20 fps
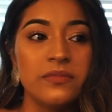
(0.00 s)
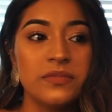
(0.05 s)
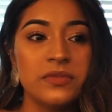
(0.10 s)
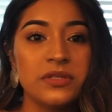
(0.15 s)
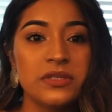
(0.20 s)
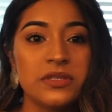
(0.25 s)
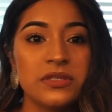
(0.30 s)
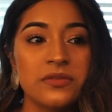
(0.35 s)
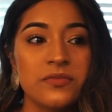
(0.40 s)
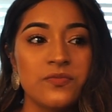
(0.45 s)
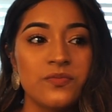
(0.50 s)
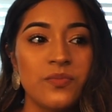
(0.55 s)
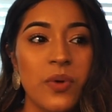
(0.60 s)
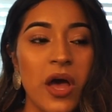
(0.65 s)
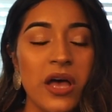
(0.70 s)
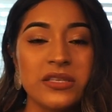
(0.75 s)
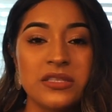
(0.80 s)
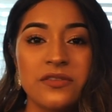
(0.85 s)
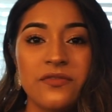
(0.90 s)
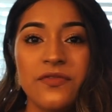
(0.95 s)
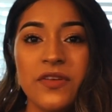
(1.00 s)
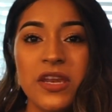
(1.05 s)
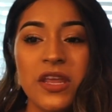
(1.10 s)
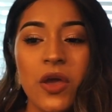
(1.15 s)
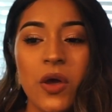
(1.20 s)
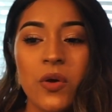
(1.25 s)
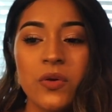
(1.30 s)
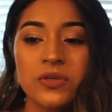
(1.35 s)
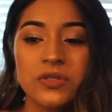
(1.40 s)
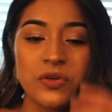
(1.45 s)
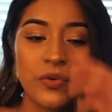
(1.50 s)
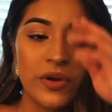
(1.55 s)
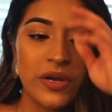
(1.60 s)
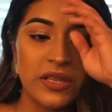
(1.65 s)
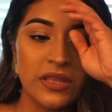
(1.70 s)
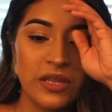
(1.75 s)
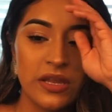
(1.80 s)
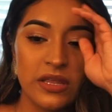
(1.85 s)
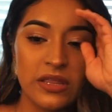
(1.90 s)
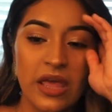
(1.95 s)
some positive videos or
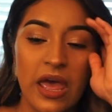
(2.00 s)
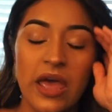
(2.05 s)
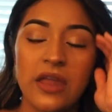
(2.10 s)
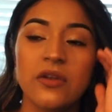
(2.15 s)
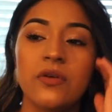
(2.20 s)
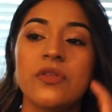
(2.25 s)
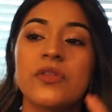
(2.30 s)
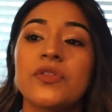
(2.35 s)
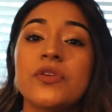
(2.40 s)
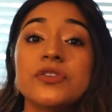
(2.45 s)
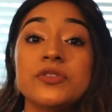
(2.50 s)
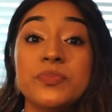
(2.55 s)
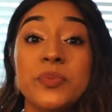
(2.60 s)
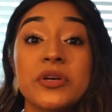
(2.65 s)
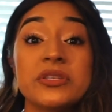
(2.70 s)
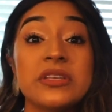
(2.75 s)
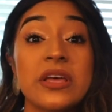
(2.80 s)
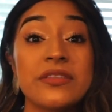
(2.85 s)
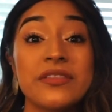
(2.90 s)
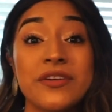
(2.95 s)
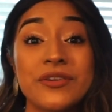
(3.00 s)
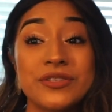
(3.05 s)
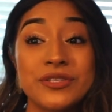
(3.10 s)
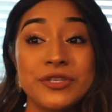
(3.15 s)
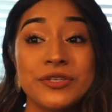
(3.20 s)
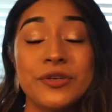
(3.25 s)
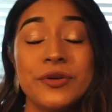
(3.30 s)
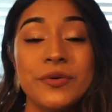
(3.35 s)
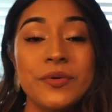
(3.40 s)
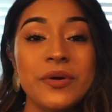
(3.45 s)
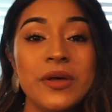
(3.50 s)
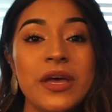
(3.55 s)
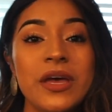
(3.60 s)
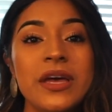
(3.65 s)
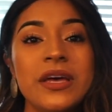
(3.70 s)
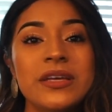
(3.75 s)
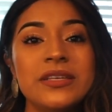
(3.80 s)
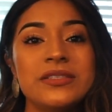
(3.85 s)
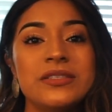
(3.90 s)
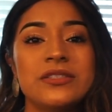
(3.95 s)
anything like that. I know that there's books out there too,
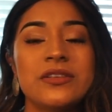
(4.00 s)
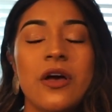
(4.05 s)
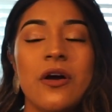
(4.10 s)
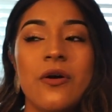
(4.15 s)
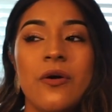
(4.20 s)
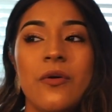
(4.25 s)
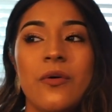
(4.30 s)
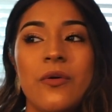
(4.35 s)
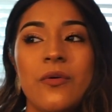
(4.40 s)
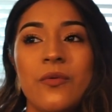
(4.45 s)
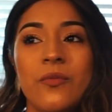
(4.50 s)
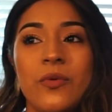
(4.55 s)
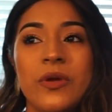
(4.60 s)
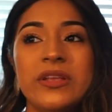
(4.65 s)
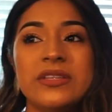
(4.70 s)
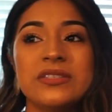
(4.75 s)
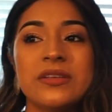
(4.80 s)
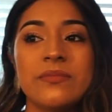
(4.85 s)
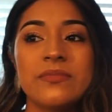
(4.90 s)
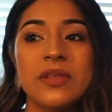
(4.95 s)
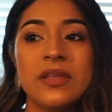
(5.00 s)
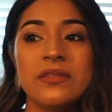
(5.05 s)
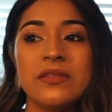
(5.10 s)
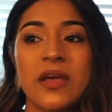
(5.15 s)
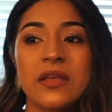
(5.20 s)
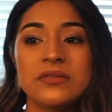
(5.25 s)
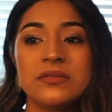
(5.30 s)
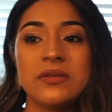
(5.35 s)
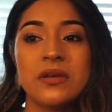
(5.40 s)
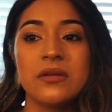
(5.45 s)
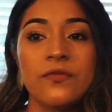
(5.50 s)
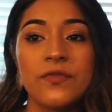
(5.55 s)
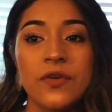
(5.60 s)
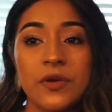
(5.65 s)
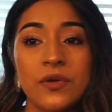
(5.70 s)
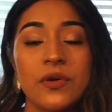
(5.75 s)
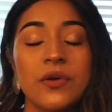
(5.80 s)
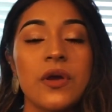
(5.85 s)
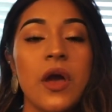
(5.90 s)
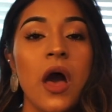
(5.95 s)
so read something that's gonna fill
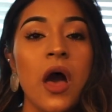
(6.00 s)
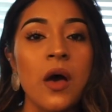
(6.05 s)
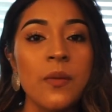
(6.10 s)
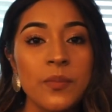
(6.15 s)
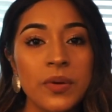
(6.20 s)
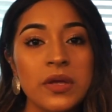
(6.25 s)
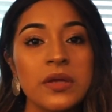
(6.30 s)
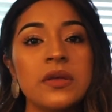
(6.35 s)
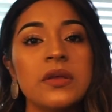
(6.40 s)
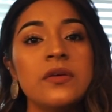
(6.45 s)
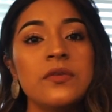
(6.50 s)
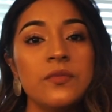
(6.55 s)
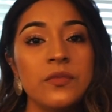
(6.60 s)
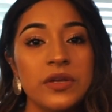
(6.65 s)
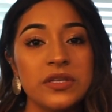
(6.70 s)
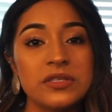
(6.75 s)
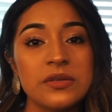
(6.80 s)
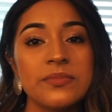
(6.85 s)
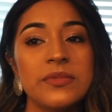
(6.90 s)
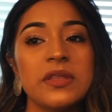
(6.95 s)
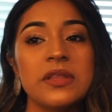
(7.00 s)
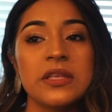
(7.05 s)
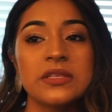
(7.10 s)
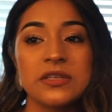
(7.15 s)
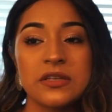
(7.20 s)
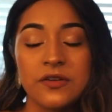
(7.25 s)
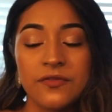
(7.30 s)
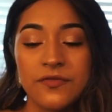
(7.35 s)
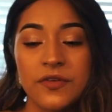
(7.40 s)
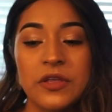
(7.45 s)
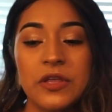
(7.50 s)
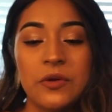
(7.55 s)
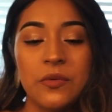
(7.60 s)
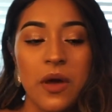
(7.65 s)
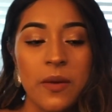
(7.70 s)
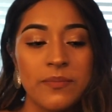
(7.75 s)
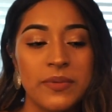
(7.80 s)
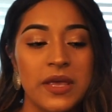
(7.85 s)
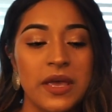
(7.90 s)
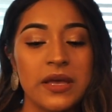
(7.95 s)
your cup. Read something that's gonna fill you
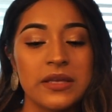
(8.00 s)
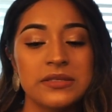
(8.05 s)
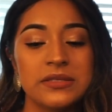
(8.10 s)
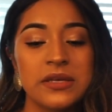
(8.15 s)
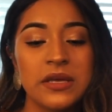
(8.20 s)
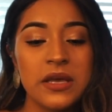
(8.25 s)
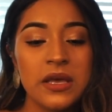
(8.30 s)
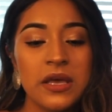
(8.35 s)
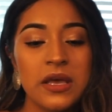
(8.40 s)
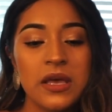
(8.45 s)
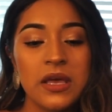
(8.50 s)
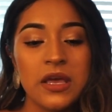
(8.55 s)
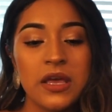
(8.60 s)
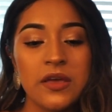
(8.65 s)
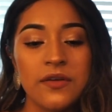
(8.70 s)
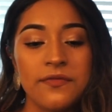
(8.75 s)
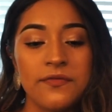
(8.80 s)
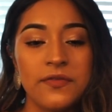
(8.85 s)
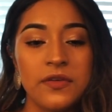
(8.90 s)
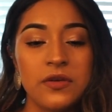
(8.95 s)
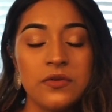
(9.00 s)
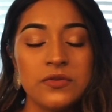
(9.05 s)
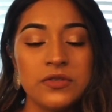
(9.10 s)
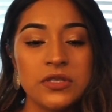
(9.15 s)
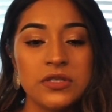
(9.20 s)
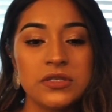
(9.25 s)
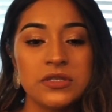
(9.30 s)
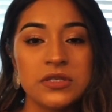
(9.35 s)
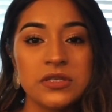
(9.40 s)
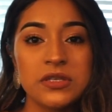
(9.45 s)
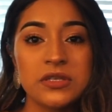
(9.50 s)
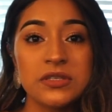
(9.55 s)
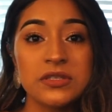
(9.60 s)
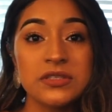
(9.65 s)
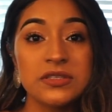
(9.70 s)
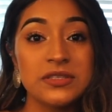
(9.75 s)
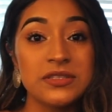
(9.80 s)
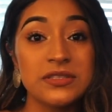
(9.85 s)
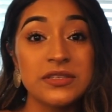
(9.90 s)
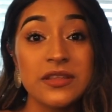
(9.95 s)
up, because if you just
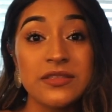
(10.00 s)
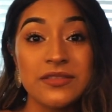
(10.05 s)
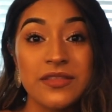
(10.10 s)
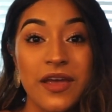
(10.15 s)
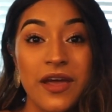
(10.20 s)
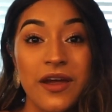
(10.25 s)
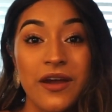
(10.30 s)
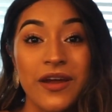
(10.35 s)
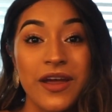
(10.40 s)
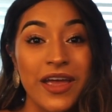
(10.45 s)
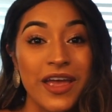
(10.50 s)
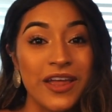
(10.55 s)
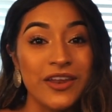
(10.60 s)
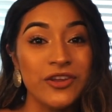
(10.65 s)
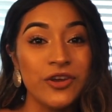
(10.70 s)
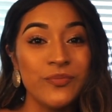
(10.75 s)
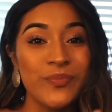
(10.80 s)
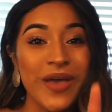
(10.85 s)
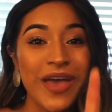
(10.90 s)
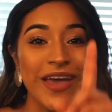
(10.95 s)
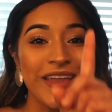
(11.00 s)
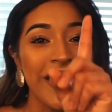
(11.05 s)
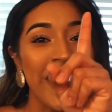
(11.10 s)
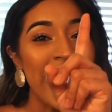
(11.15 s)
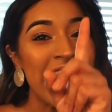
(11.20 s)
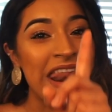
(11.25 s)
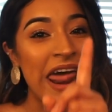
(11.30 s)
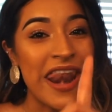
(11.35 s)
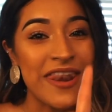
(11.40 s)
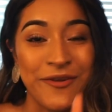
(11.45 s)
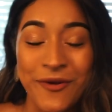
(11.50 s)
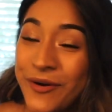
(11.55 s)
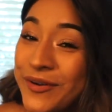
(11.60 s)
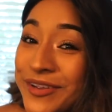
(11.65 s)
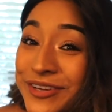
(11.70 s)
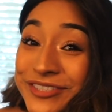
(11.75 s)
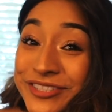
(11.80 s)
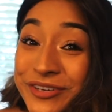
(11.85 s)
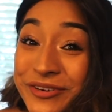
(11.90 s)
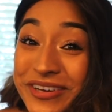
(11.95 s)
sit there in your bed, and I know
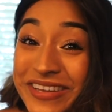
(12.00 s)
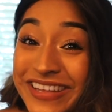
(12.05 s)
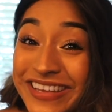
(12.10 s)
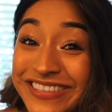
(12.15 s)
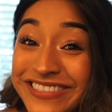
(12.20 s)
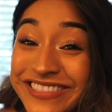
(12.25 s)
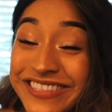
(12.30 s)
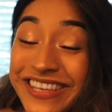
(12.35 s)
you're doing this